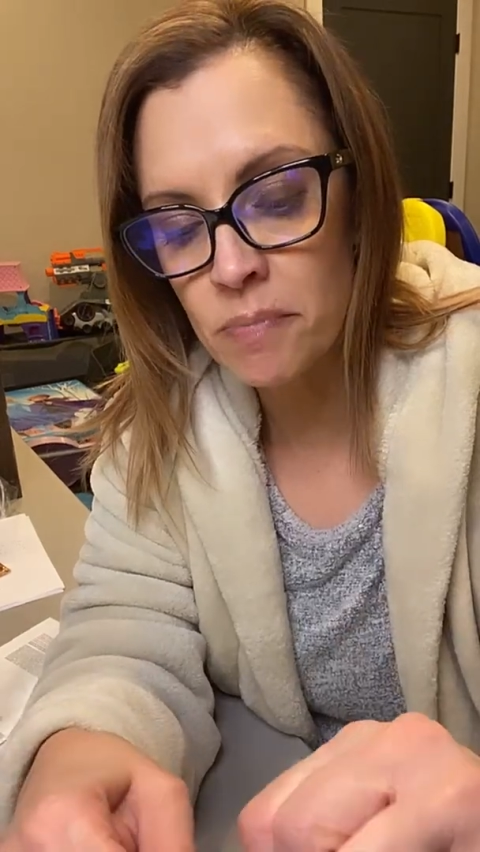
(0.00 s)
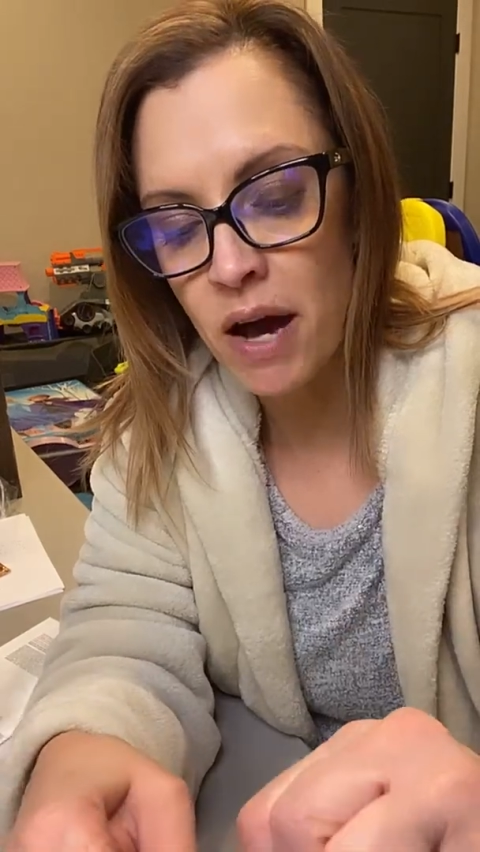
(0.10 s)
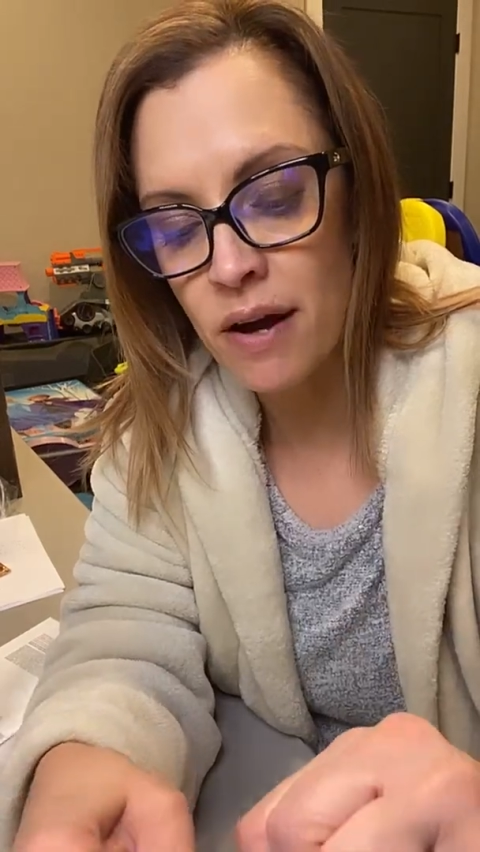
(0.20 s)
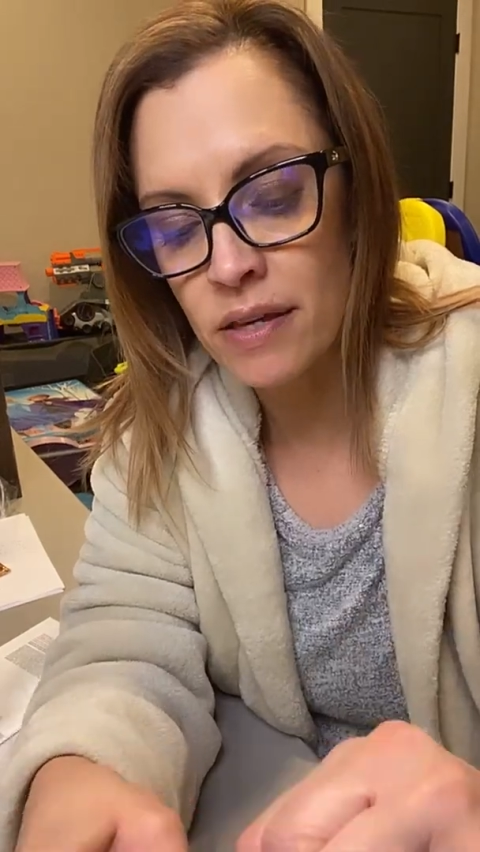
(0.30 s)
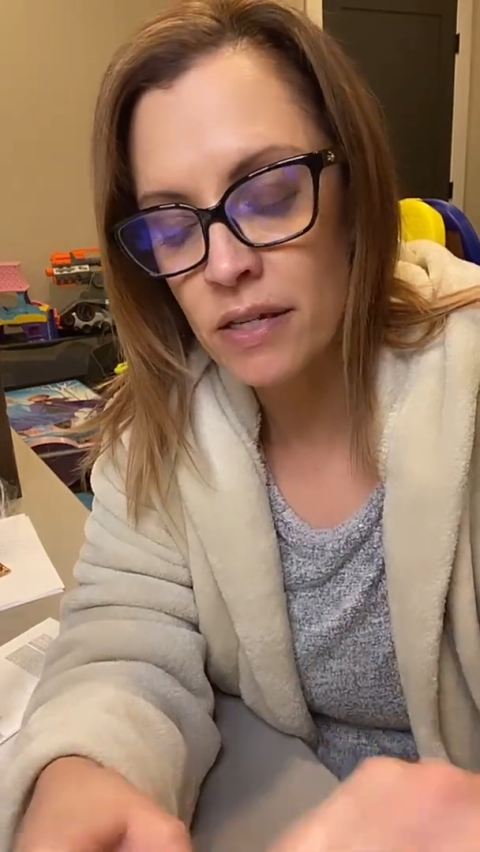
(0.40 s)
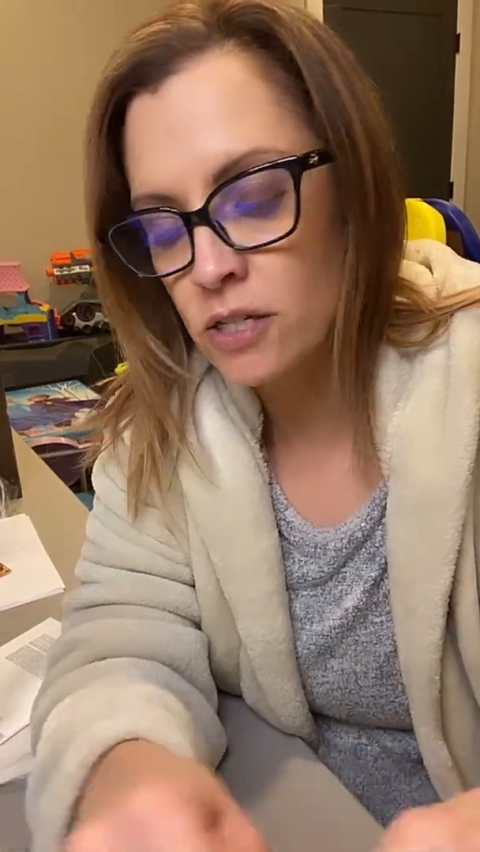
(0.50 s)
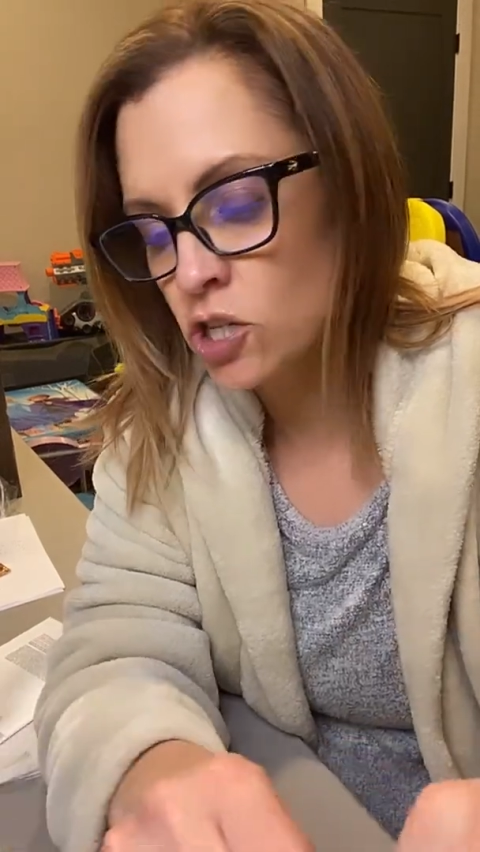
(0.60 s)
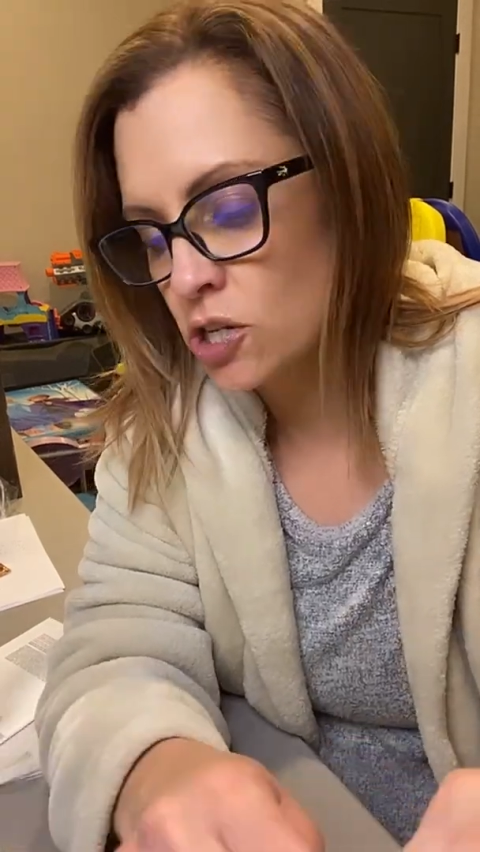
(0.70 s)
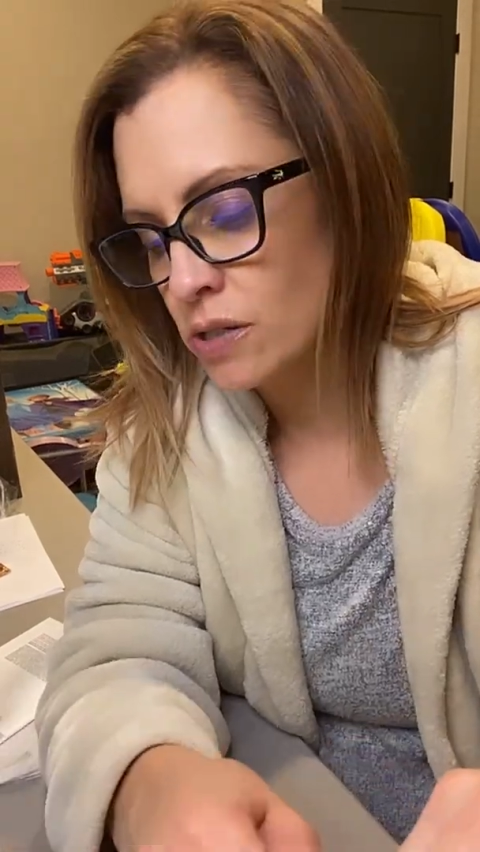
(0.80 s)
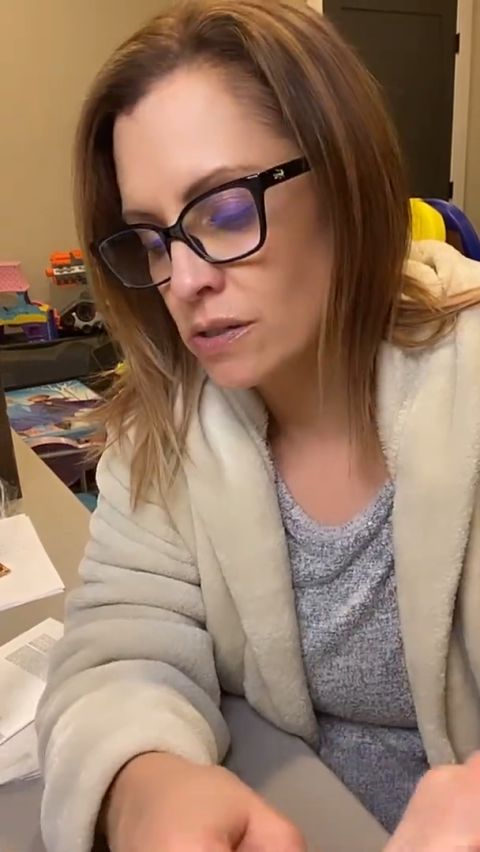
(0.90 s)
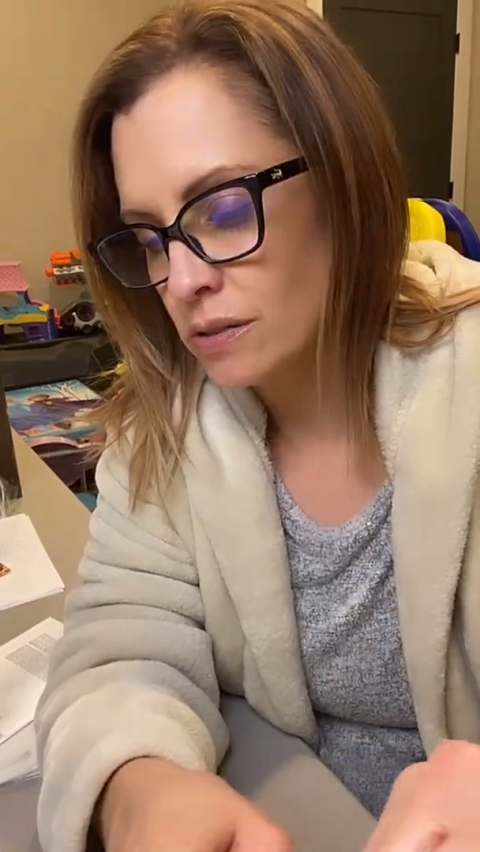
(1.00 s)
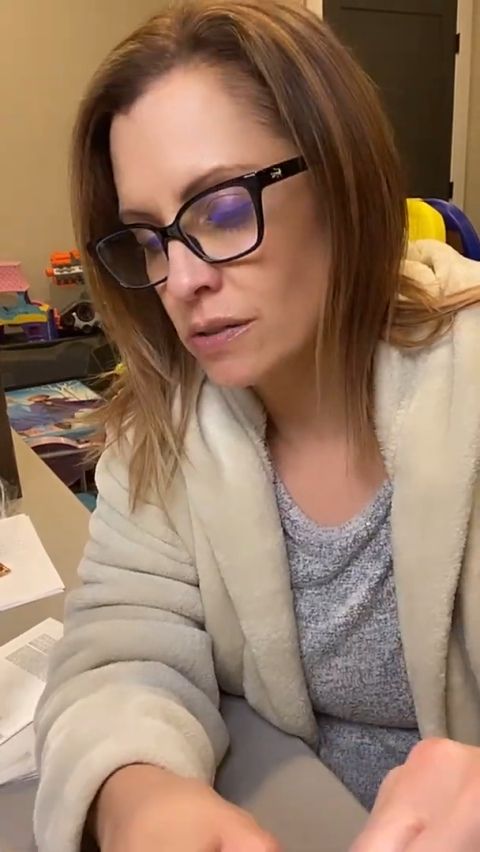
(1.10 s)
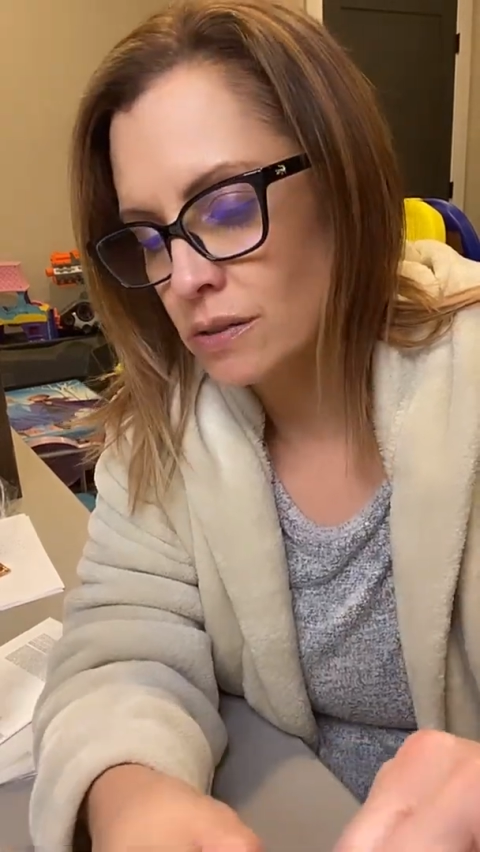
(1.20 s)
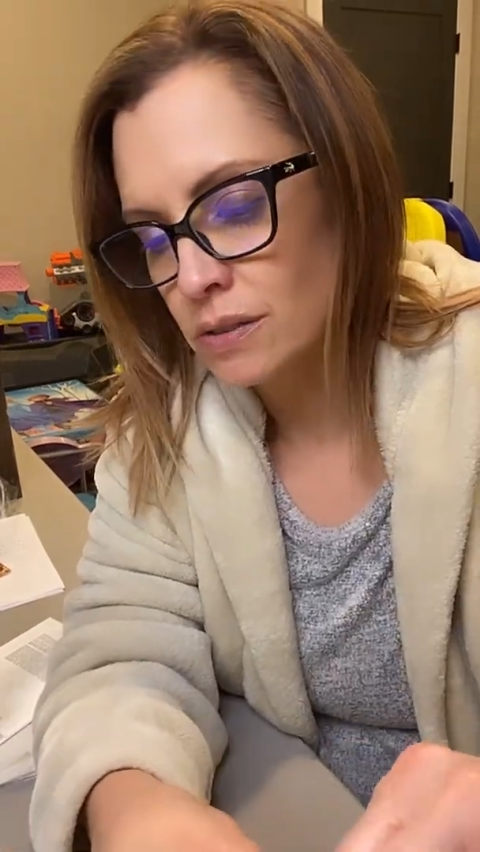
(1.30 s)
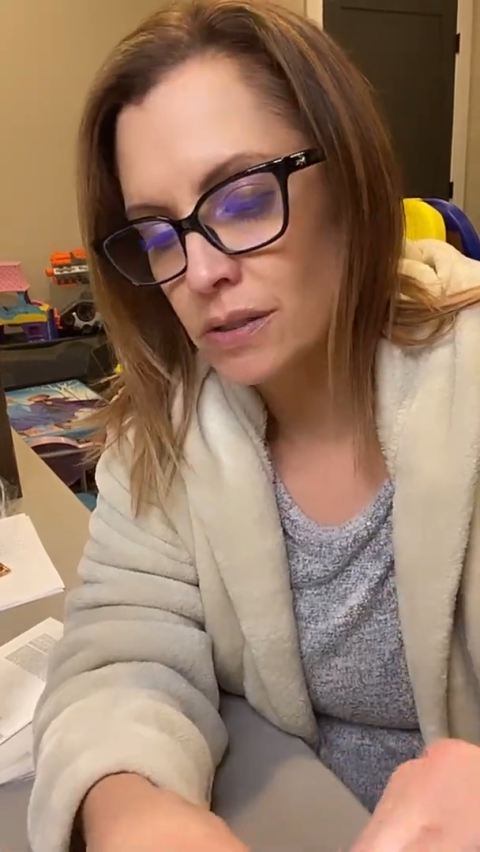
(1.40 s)
package,
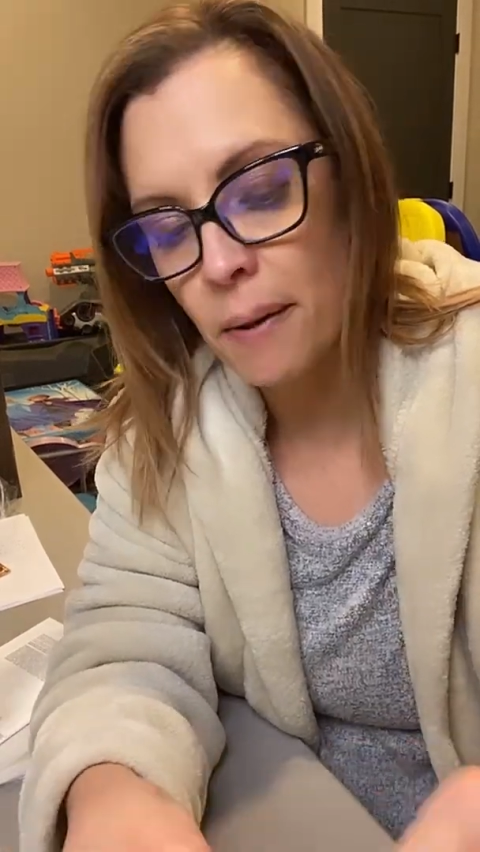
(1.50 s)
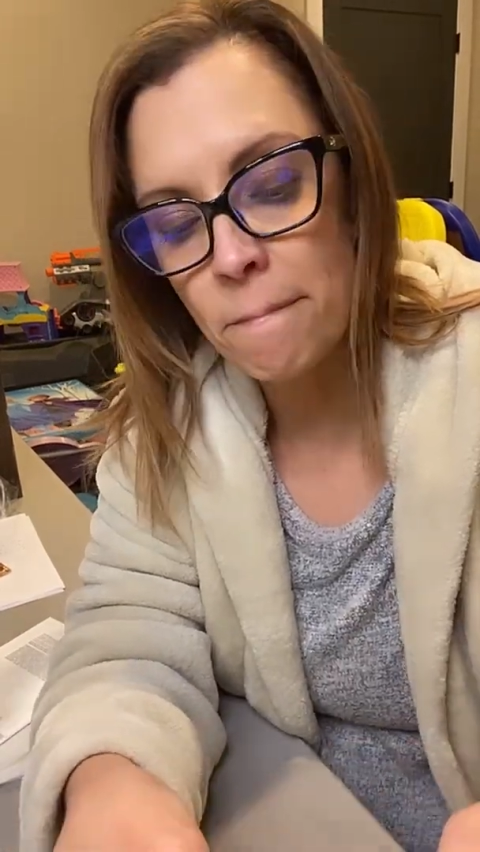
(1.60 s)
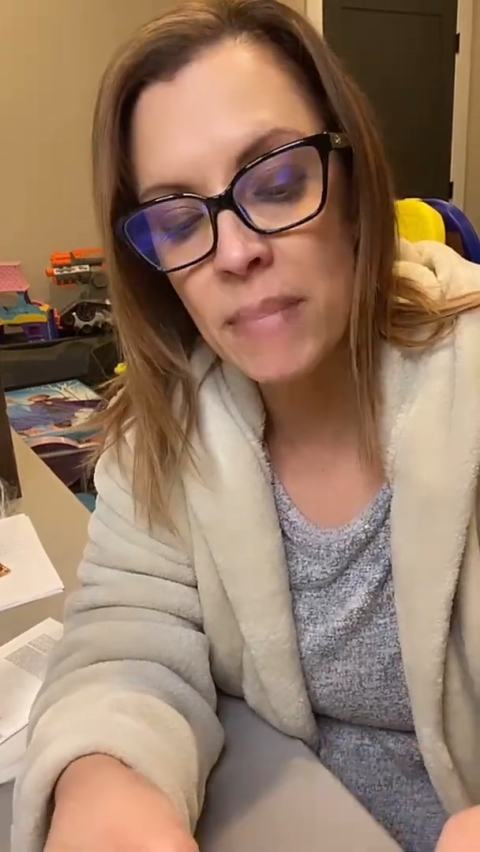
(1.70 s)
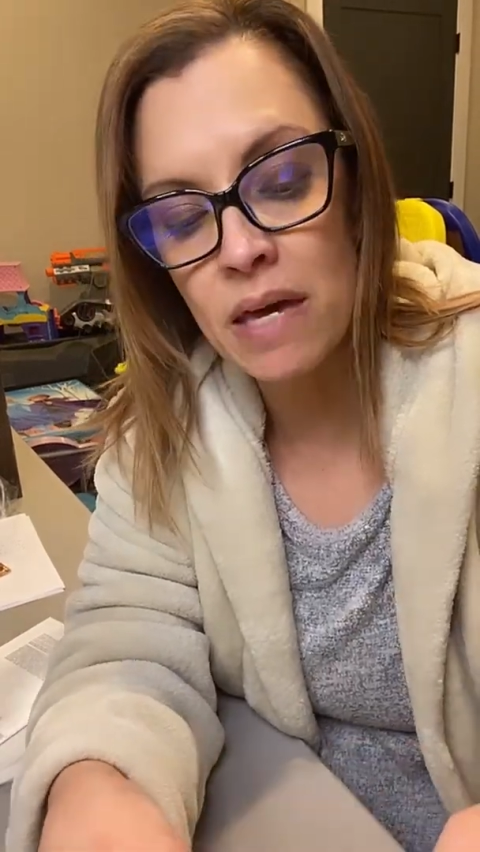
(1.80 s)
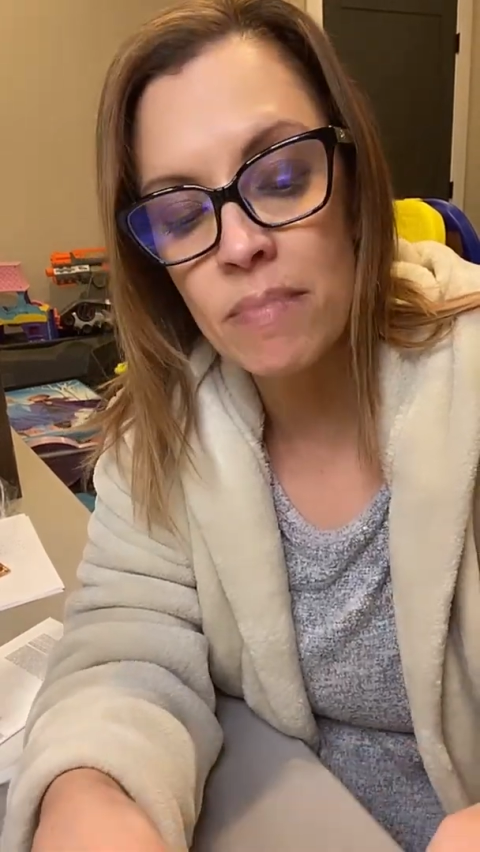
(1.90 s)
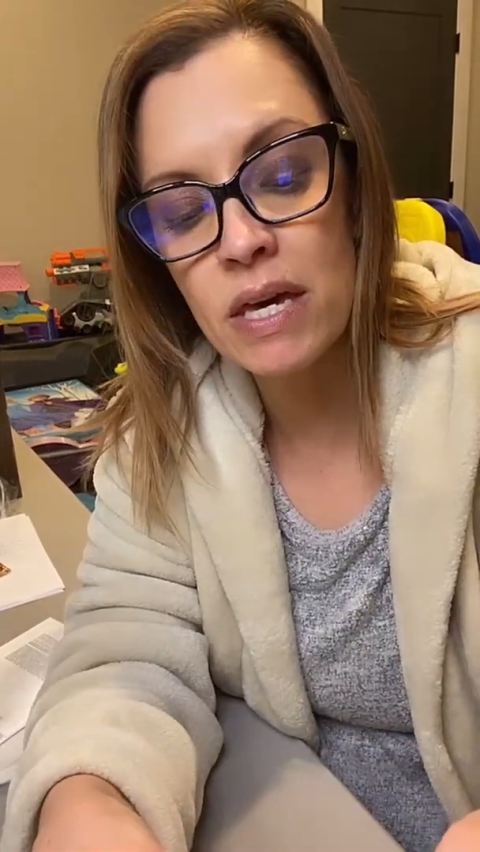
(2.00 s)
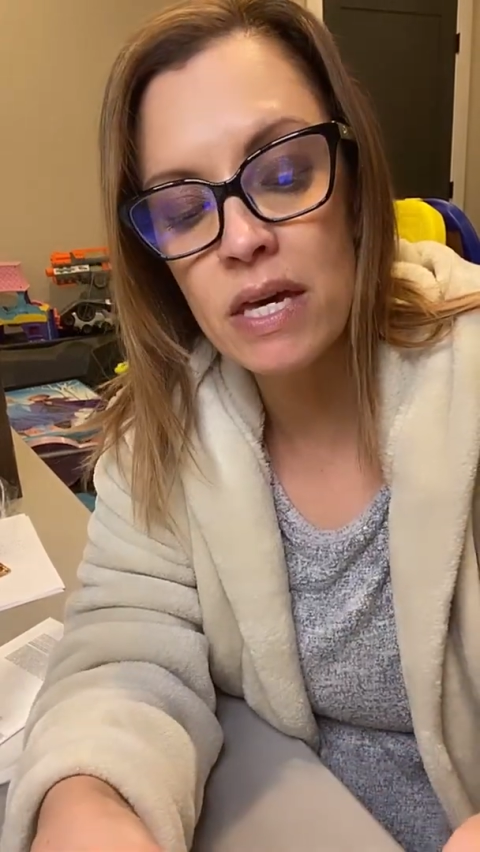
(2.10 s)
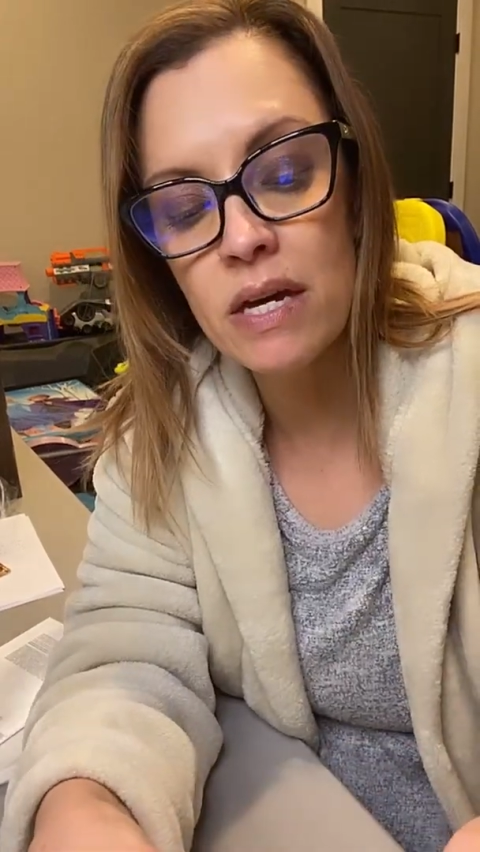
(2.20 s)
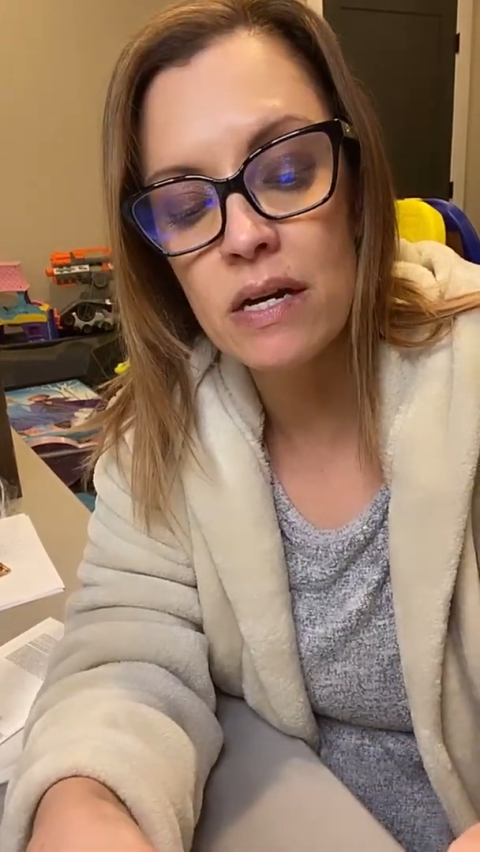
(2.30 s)
maybe.